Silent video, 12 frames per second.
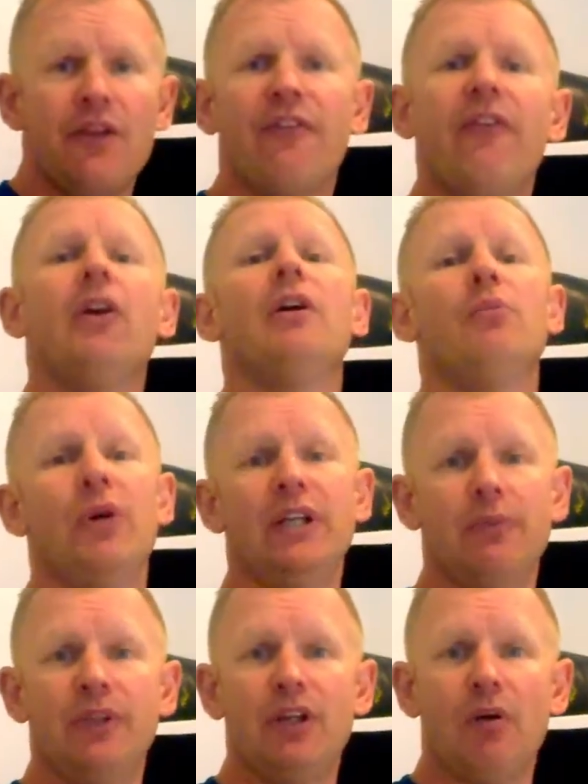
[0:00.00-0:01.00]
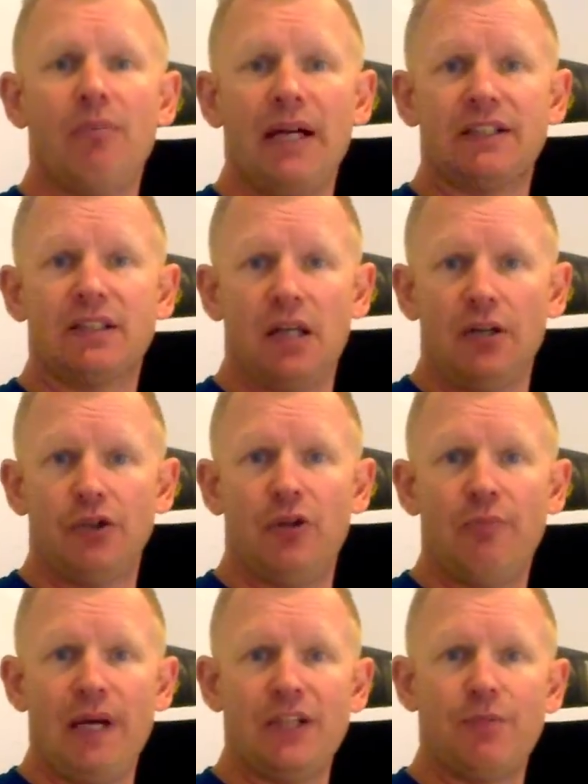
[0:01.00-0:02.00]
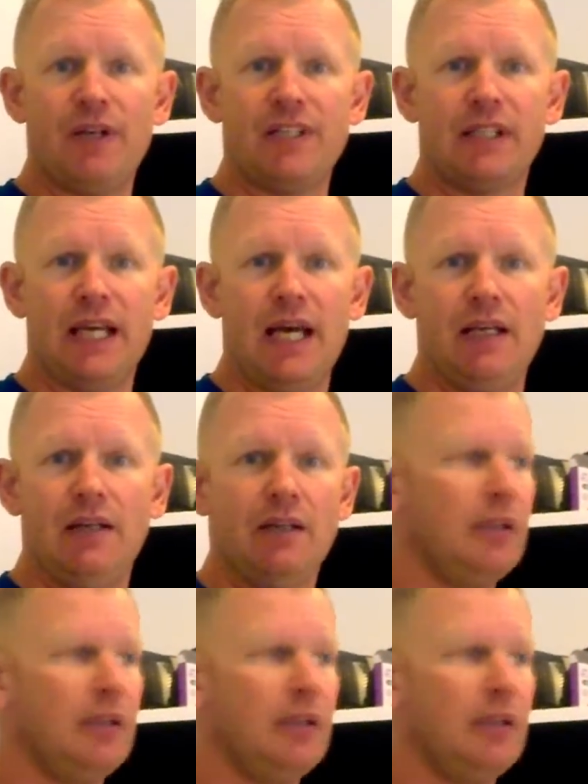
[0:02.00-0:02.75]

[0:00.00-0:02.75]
following week we come back to start doing bench press again.